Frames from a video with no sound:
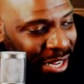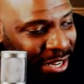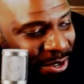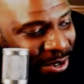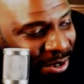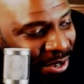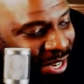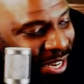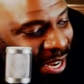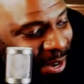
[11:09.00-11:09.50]

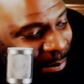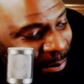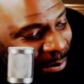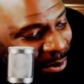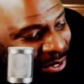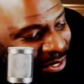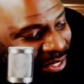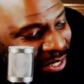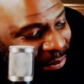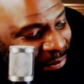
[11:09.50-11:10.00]
Lord
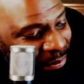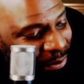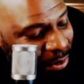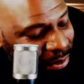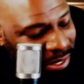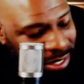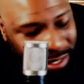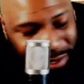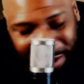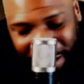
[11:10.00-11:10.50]
have mercy,
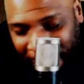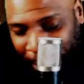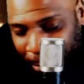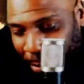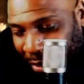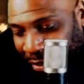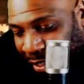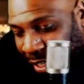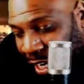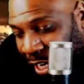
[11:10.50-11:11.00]
folks. Lord
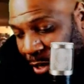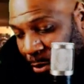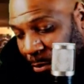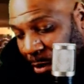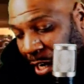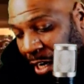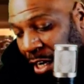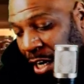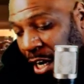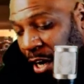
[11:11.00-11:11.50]
have mercy.
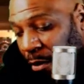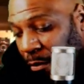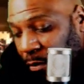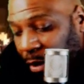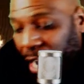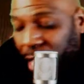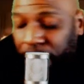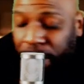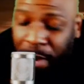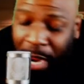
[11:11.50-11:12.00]
Anyway,
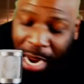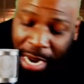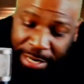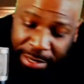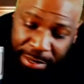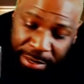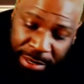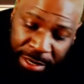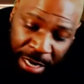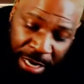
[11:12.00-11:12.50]
Ray
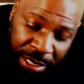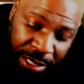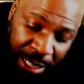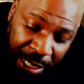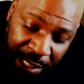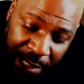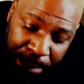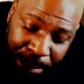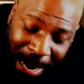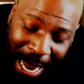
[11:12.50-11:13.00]
Rice,
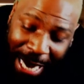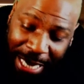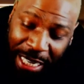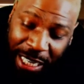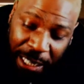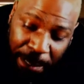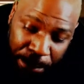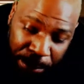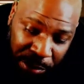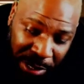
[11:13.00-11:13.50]
he's
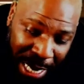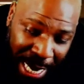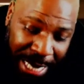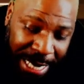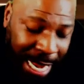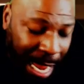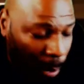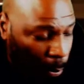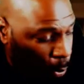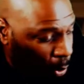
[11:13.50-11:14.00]
back. He can
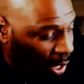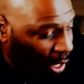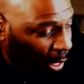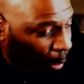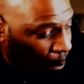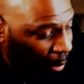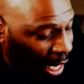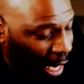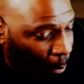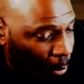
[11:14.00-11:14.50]
play now.
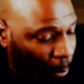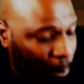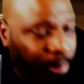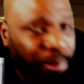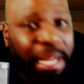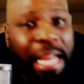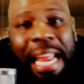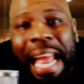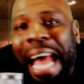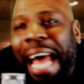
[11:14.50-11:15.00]
Will he be able
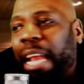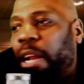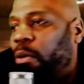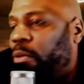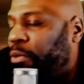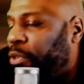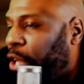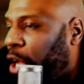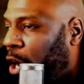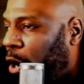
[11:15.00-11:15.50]
to play? I
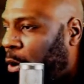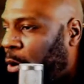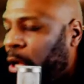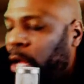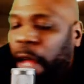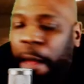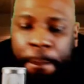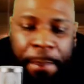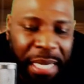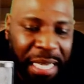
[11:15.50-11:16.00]
don't
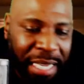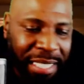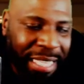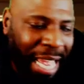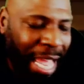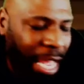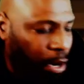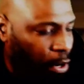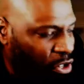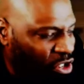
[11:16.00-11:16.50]
know,
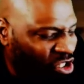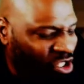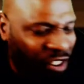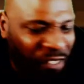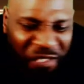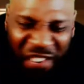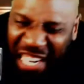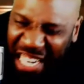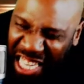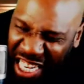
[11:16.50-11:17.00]
because I don't
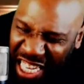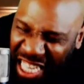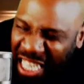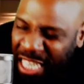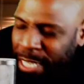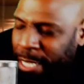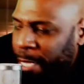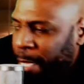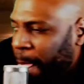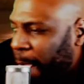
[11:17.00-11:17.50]
know if
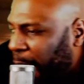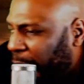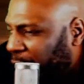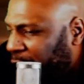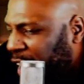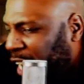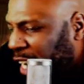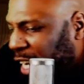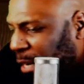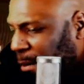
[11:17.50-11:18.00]

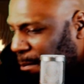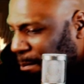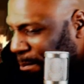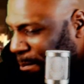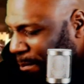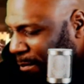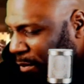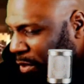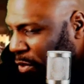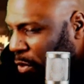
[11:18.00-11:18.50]
any
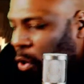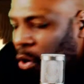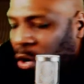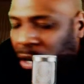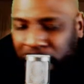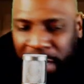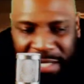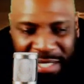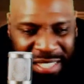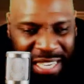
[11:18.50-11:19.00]

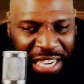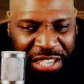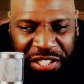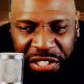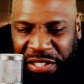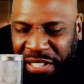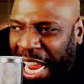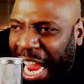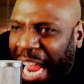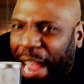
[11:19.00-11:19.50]

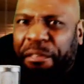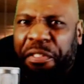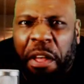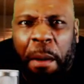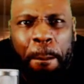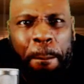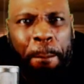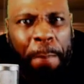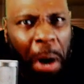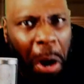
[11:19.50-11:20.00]
organizations
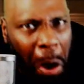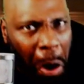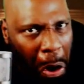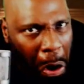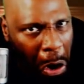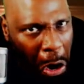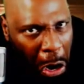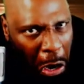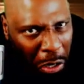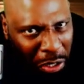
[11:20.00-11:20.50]
have the
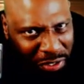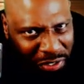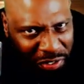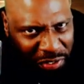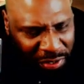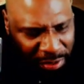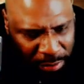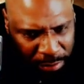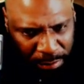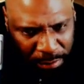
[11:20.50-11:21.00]

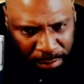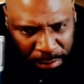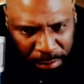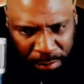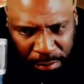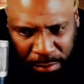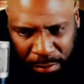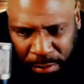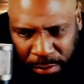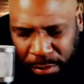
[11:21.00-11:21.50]
balls
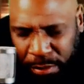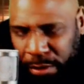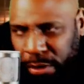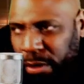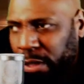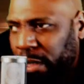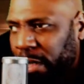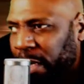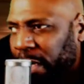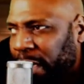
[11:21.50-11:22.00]

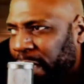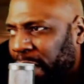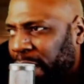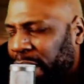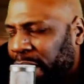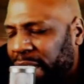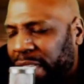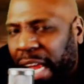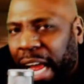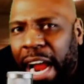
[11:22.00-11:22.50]

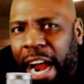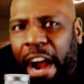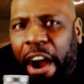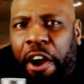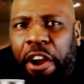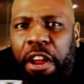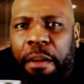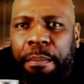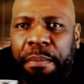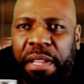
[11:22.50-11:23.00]
to
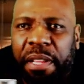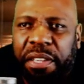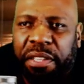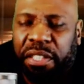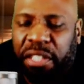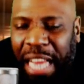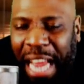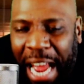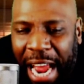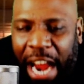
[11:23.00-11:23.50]
hire him
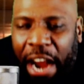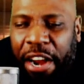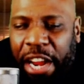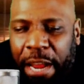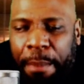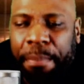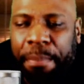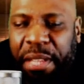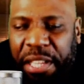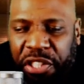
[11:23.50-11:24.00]

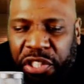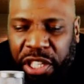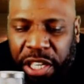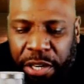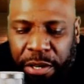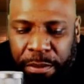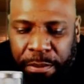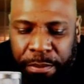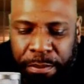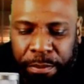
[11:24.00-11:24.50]

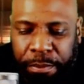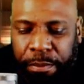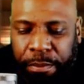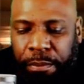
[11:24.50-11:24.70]
this year.